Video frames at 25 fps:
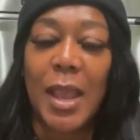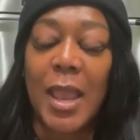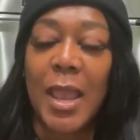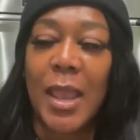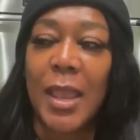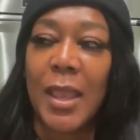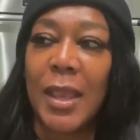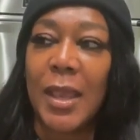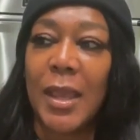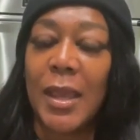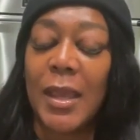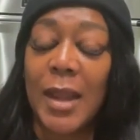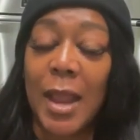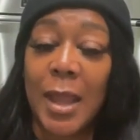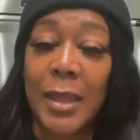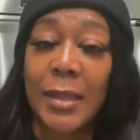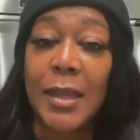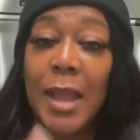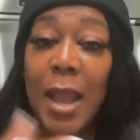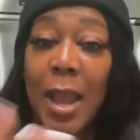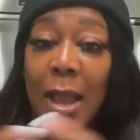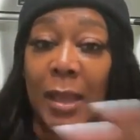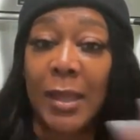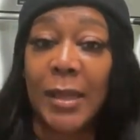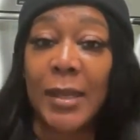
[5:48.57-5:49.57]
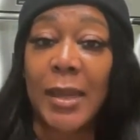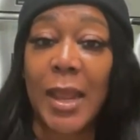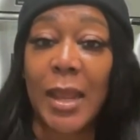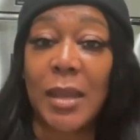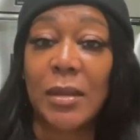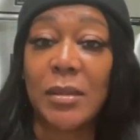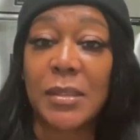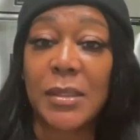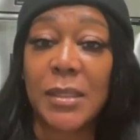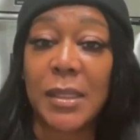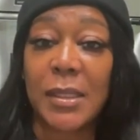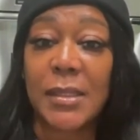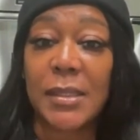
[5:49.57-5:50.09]
And I
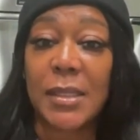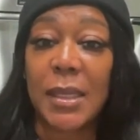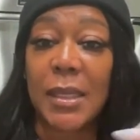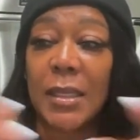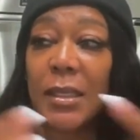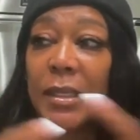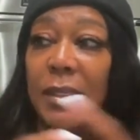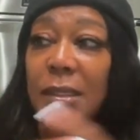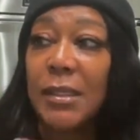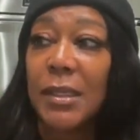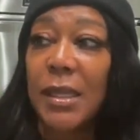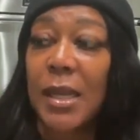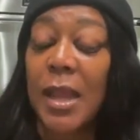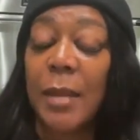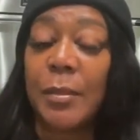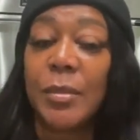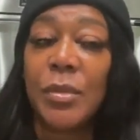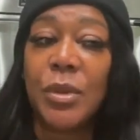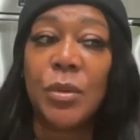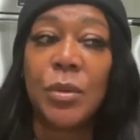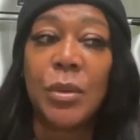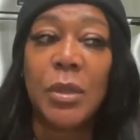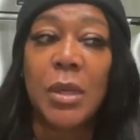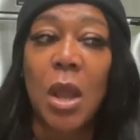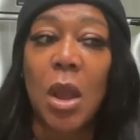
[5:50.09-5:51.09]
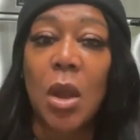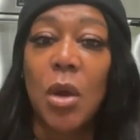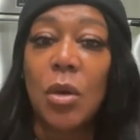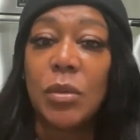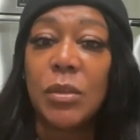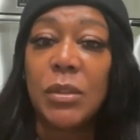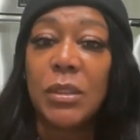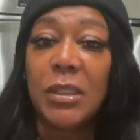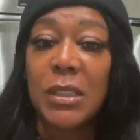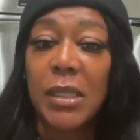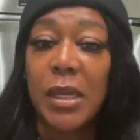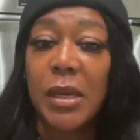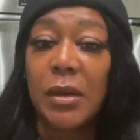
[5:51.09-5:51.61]
announced, I said, listen, I'm doing a whole
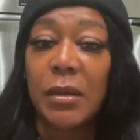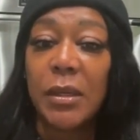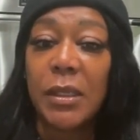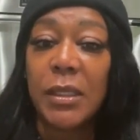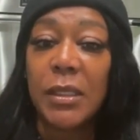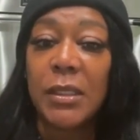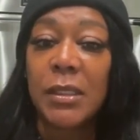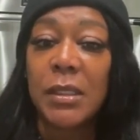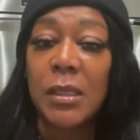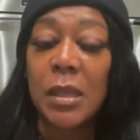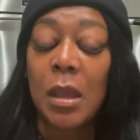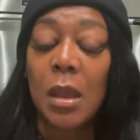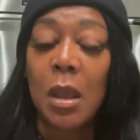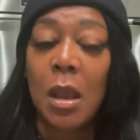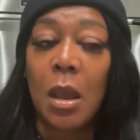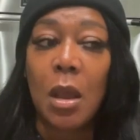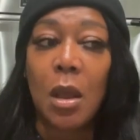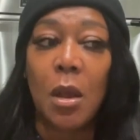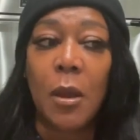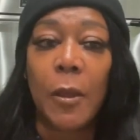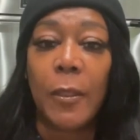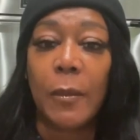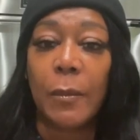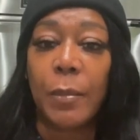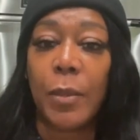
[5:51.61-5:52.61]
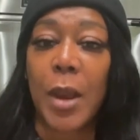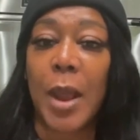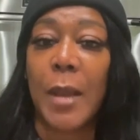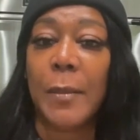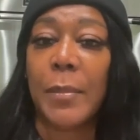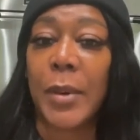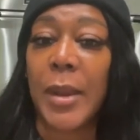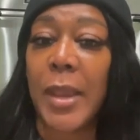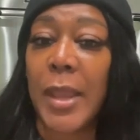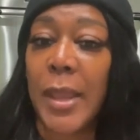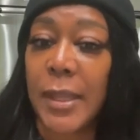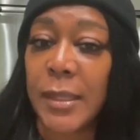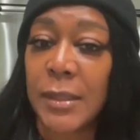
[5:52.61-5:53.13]
series on the
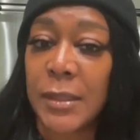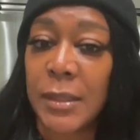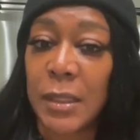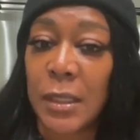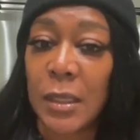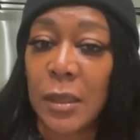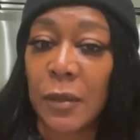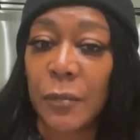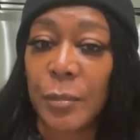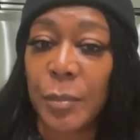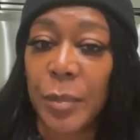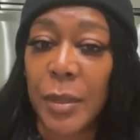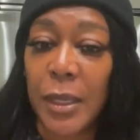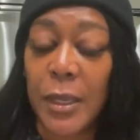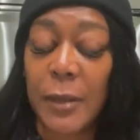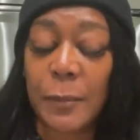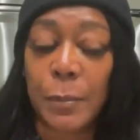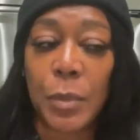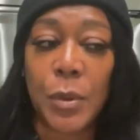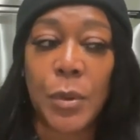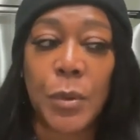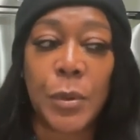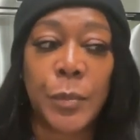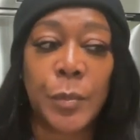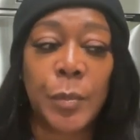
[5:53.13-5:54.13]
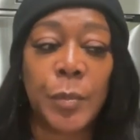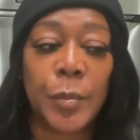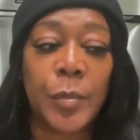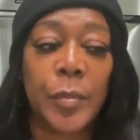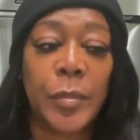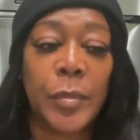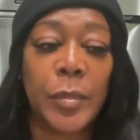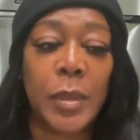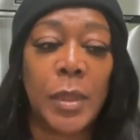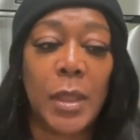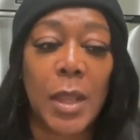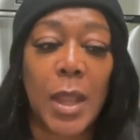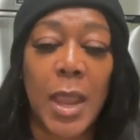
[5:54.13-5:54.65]
proper handling of people
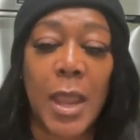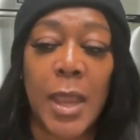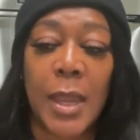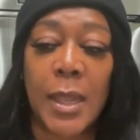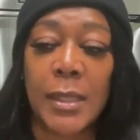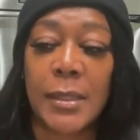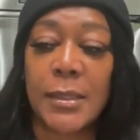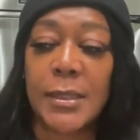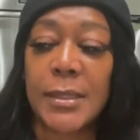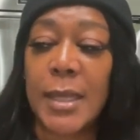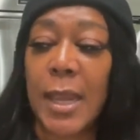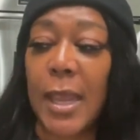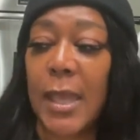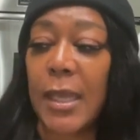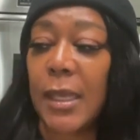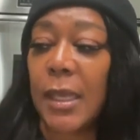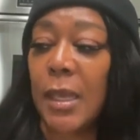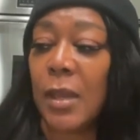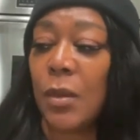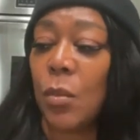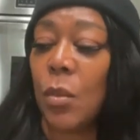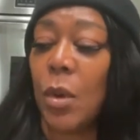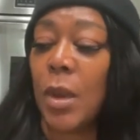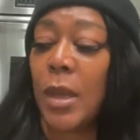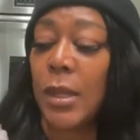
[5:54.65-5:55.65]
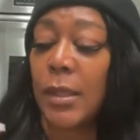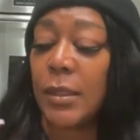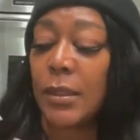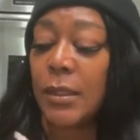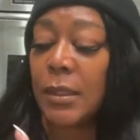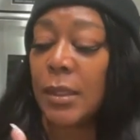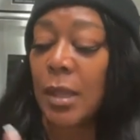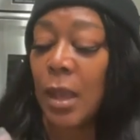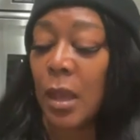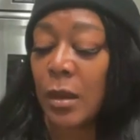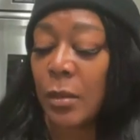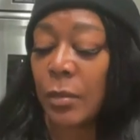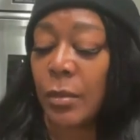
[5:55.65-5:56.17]
and taking what
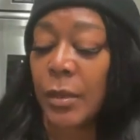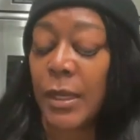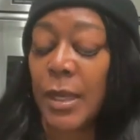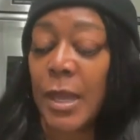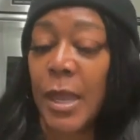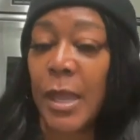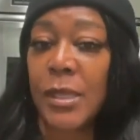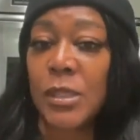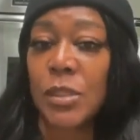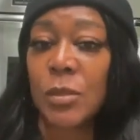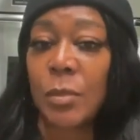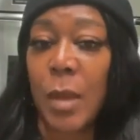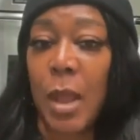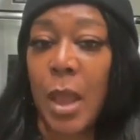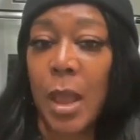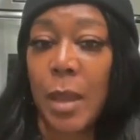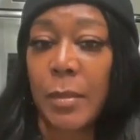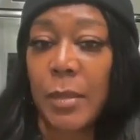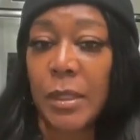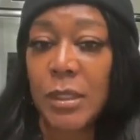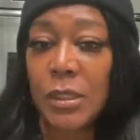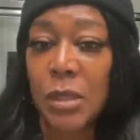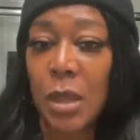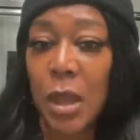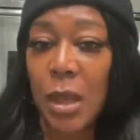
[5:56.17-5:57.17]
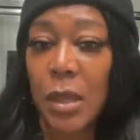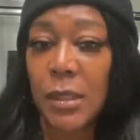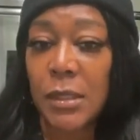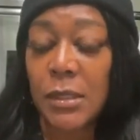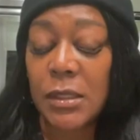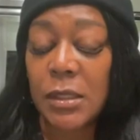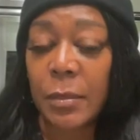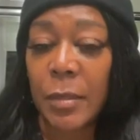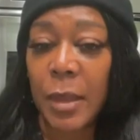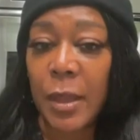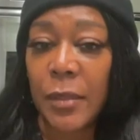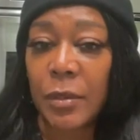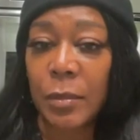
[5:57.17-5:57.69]
the Honorable Elijah Muhammad taught
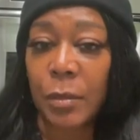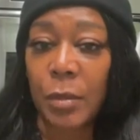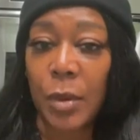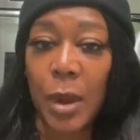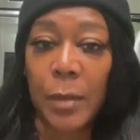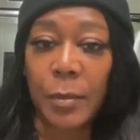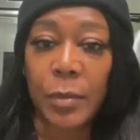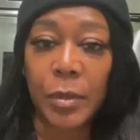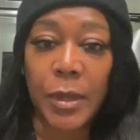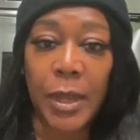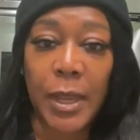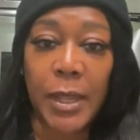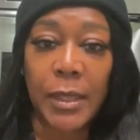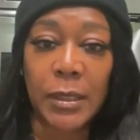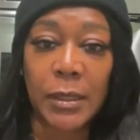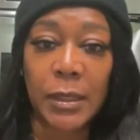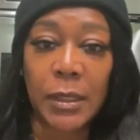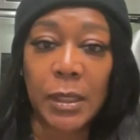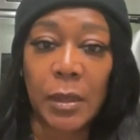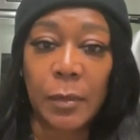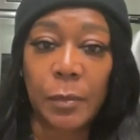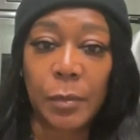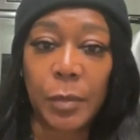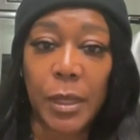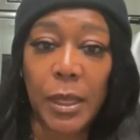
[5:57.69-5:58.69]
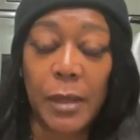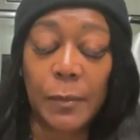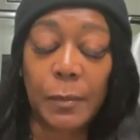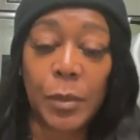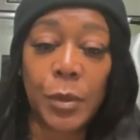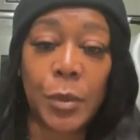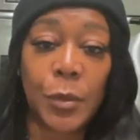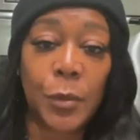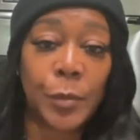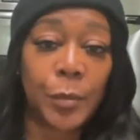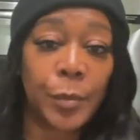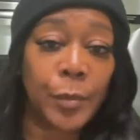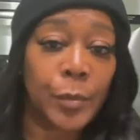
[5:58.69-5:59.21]
us about the proper handling of
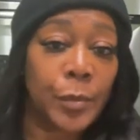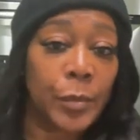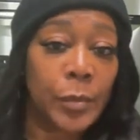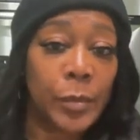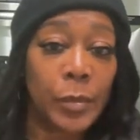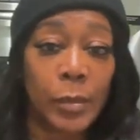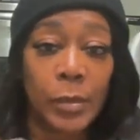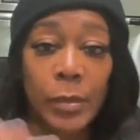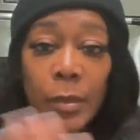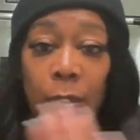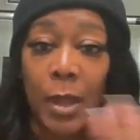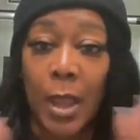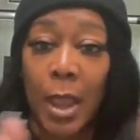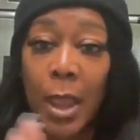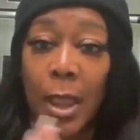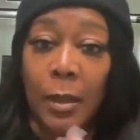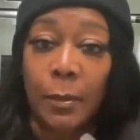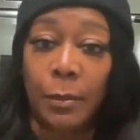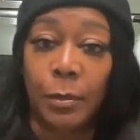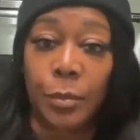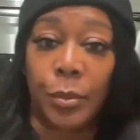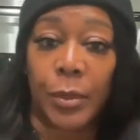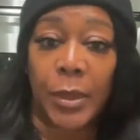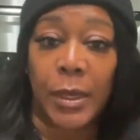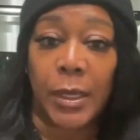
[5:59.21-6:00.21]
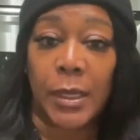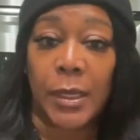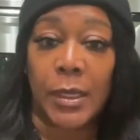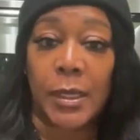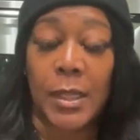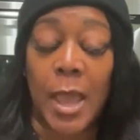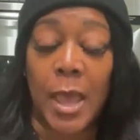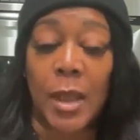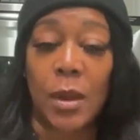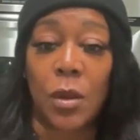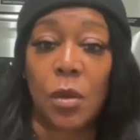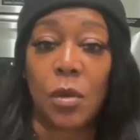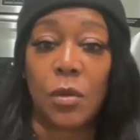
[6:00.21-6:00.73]
people and bringing
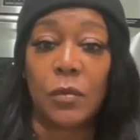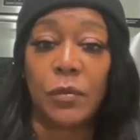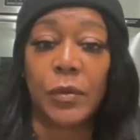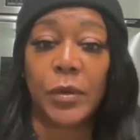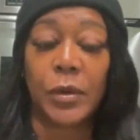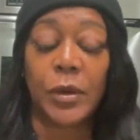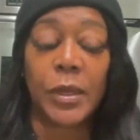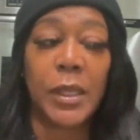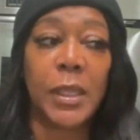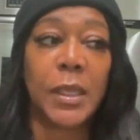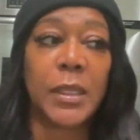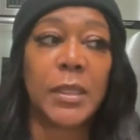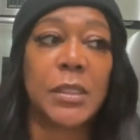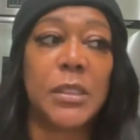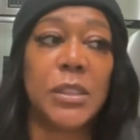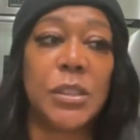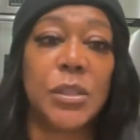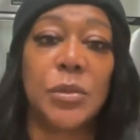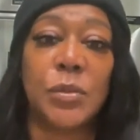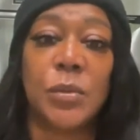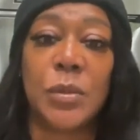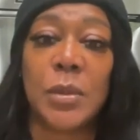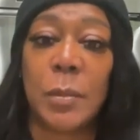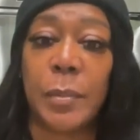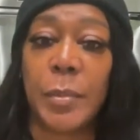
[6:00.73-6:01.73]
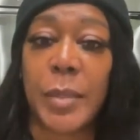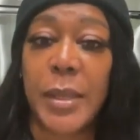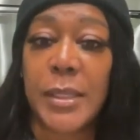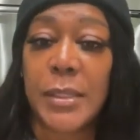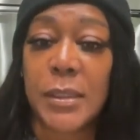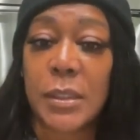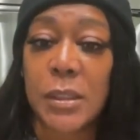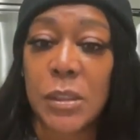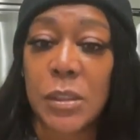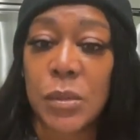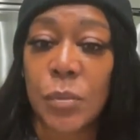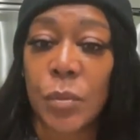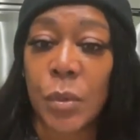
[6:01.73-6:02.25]
that over into the
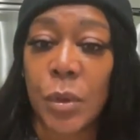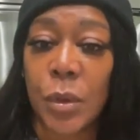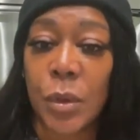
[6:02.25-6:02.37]
business